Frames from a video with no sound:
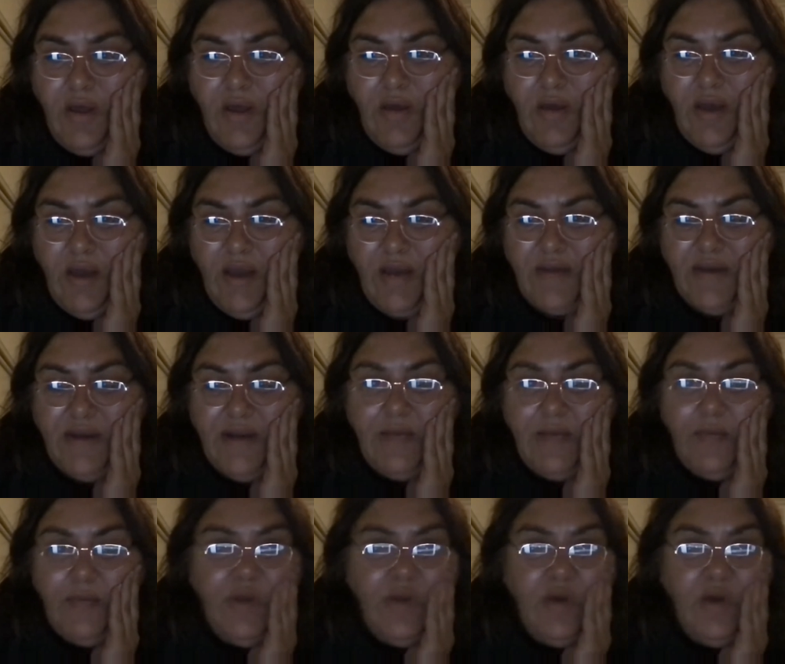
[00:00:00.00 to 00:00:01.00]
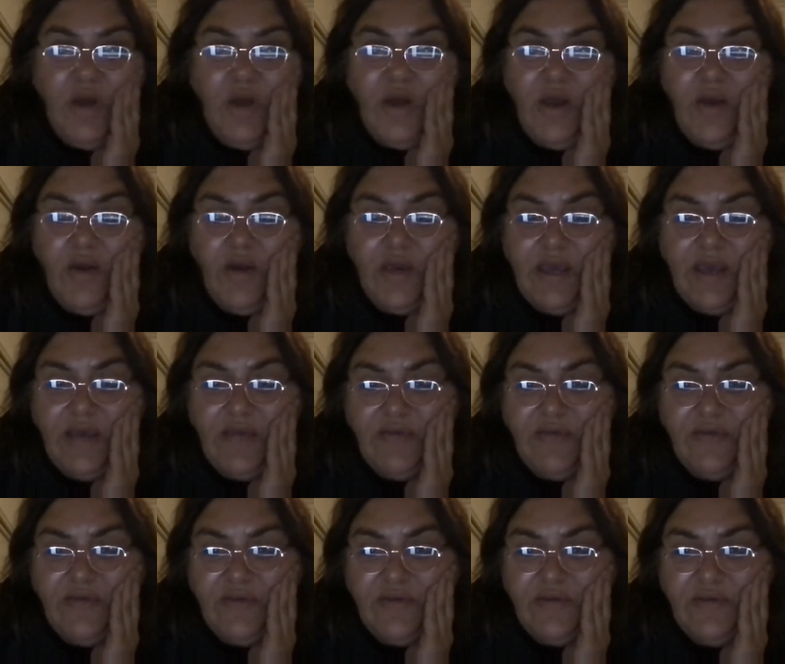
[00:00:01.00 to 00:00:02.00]
And I
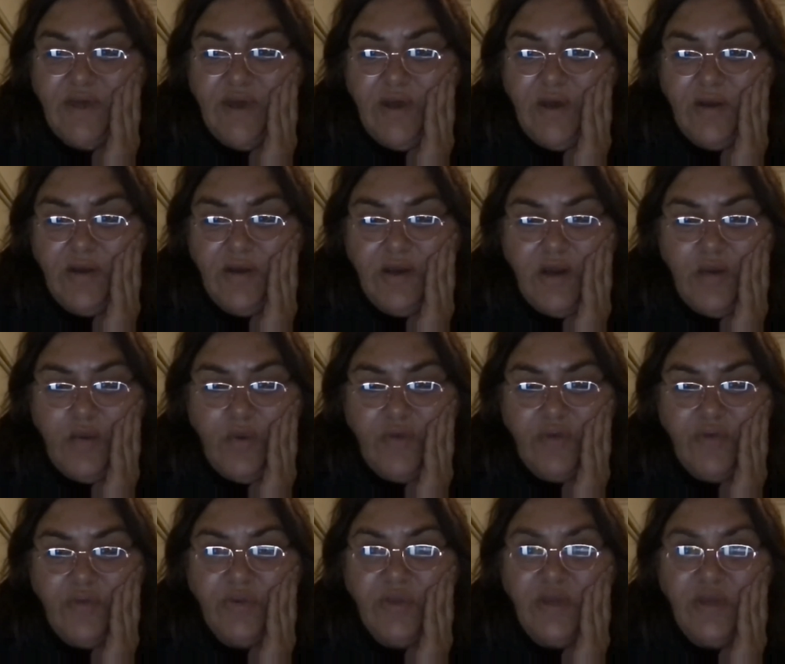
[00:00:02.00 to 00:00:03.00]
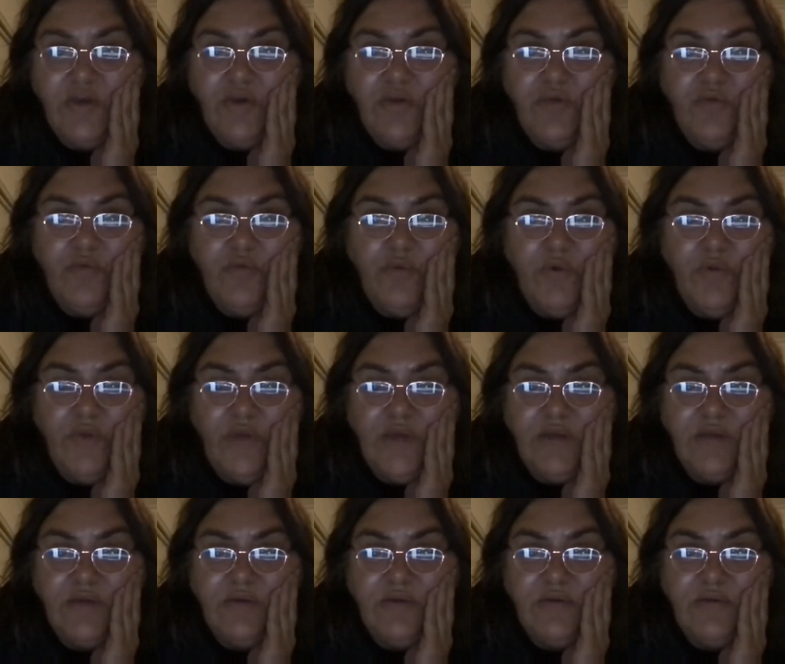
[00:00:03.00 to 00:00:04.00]
guess it's, once with that uniform on,
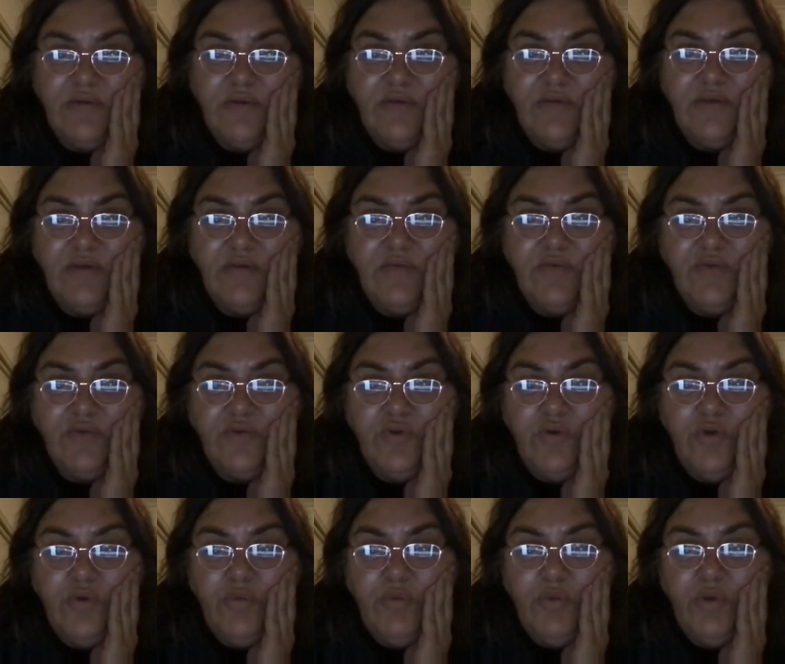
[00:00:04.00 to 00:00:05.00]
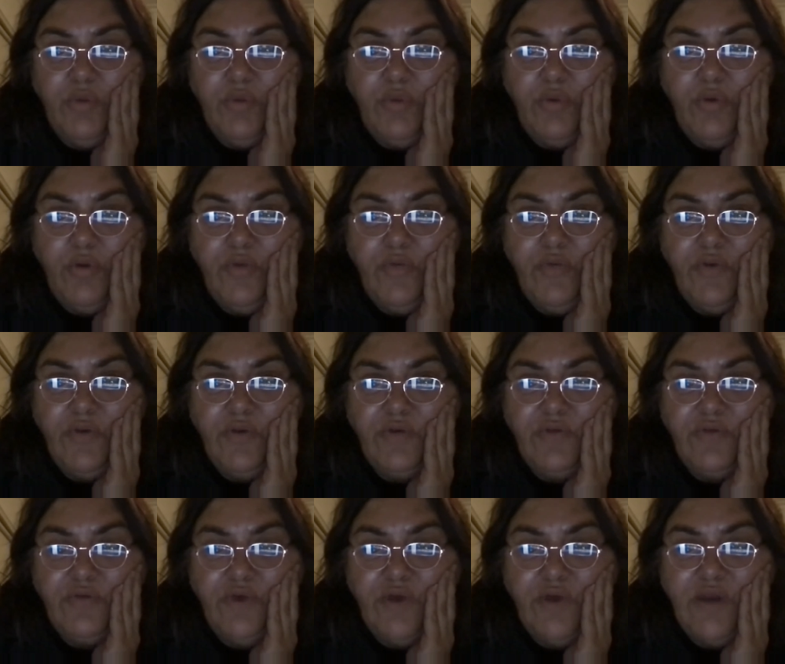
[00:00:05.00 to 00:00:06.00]
they're 6 foot tall and bulletproof and
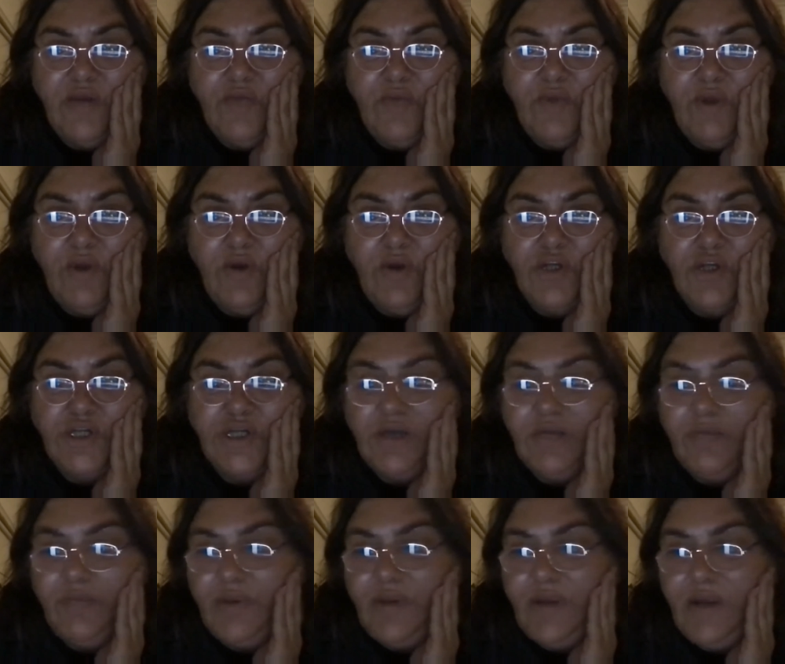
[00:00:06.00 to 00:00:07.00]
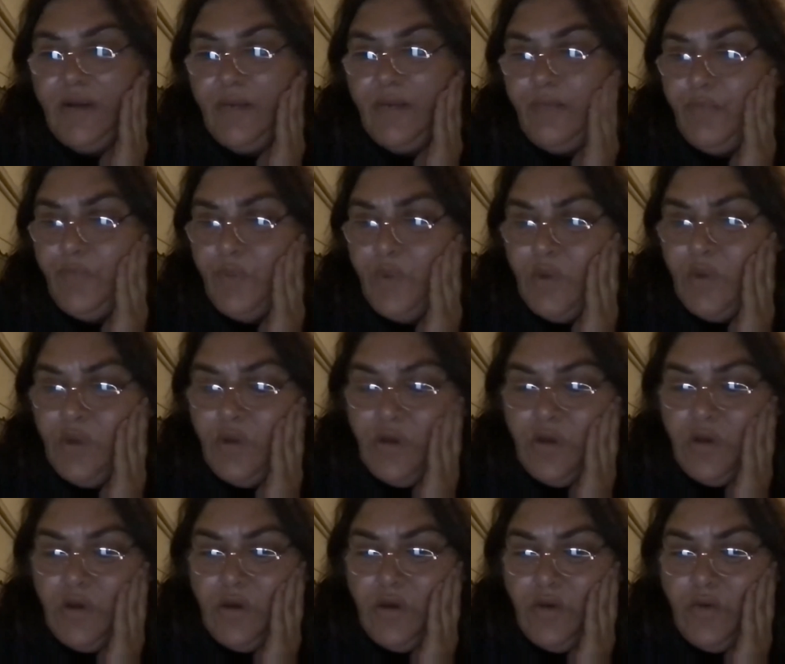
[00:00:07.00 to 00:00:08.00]
just treat everyone like shit. But
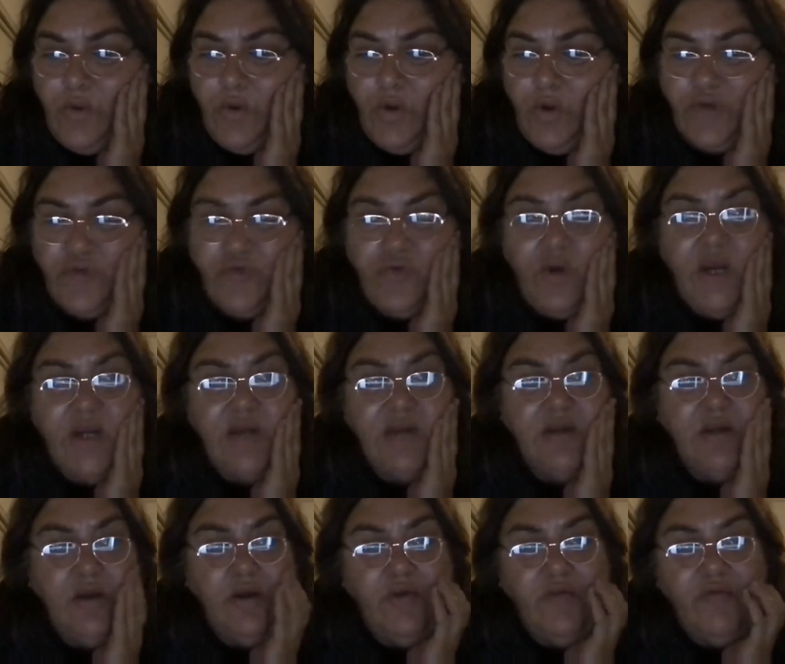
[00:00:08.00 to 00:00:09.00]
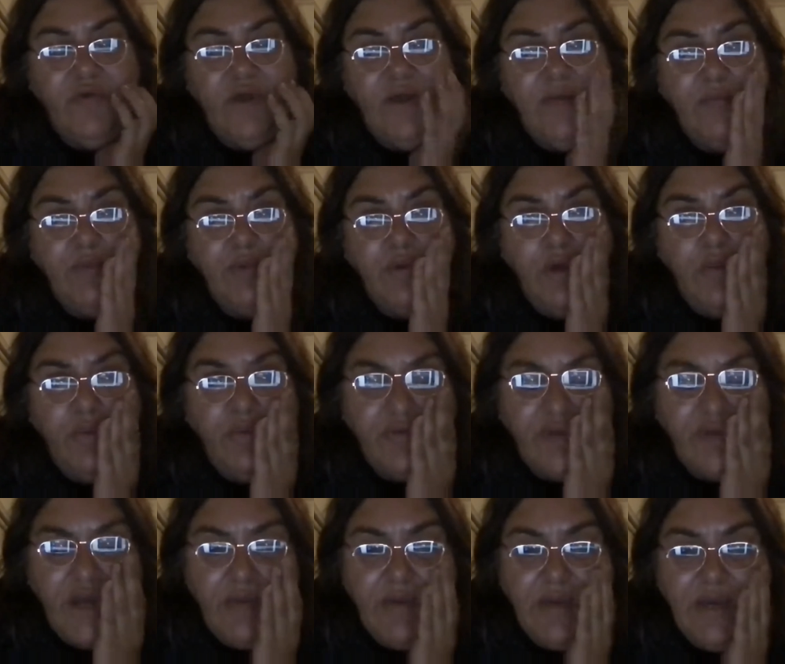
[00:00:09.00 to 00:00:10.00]
when I trained a lot of coppers
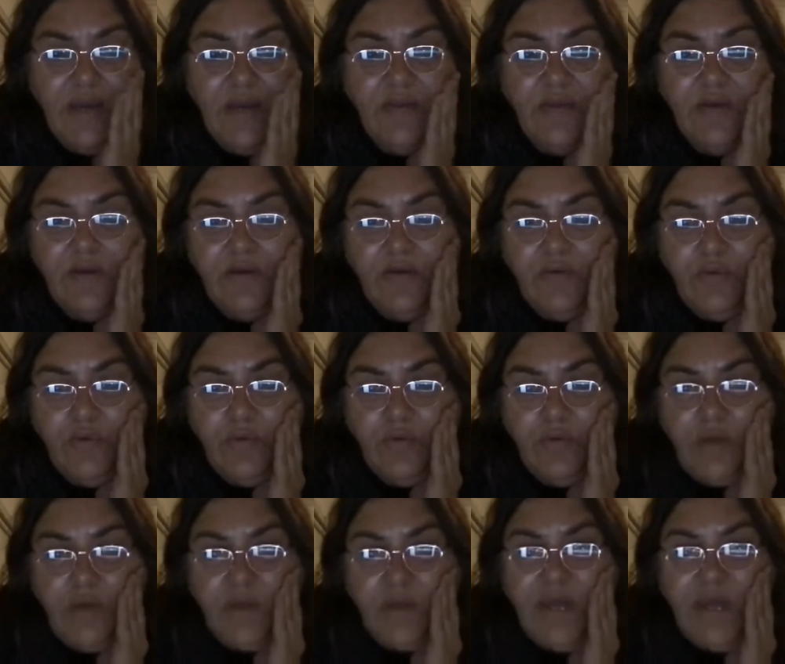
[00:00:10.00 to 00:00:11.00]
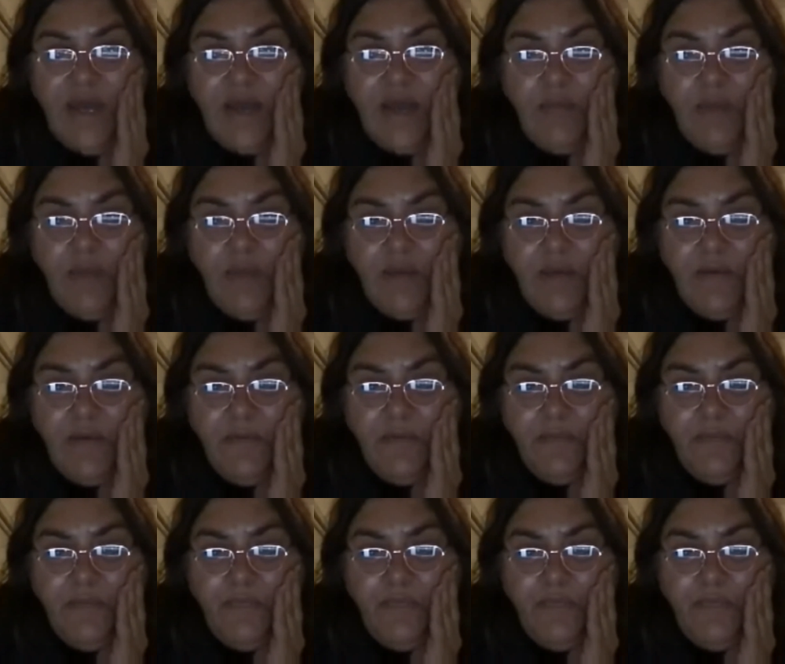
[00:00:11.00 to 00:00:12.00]
coming out of the academy,
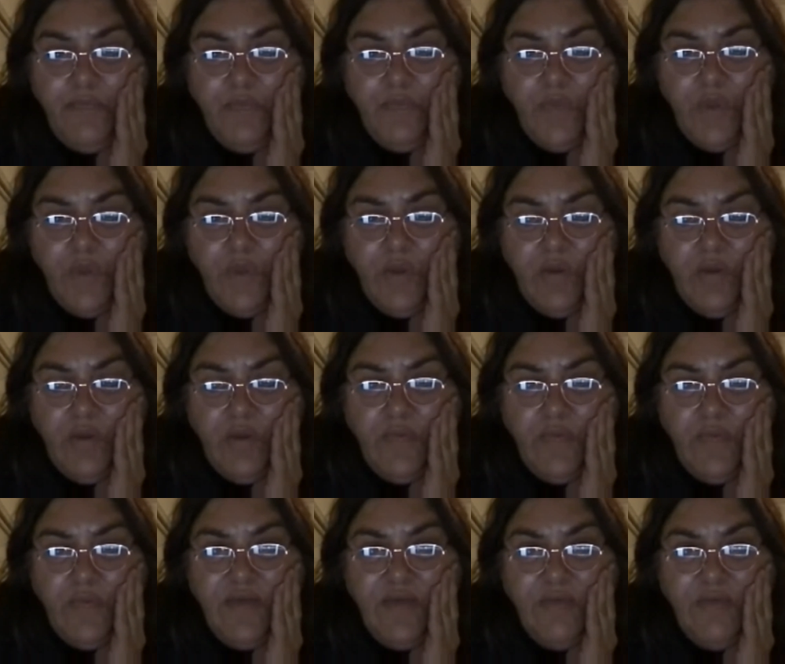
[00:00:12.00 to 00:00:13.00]
there's my